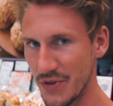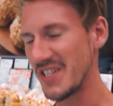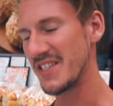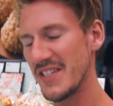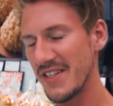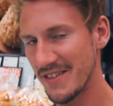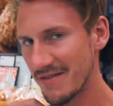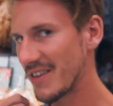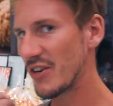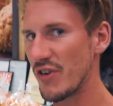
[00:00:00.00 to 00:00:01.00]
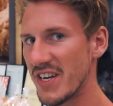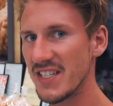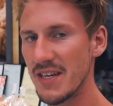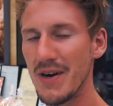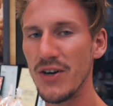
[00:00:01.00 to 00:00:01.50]
which isn't a
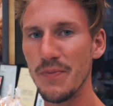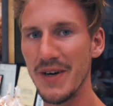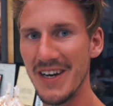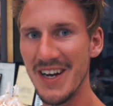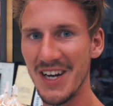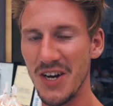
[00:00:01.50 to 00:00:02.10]
crazy amount, but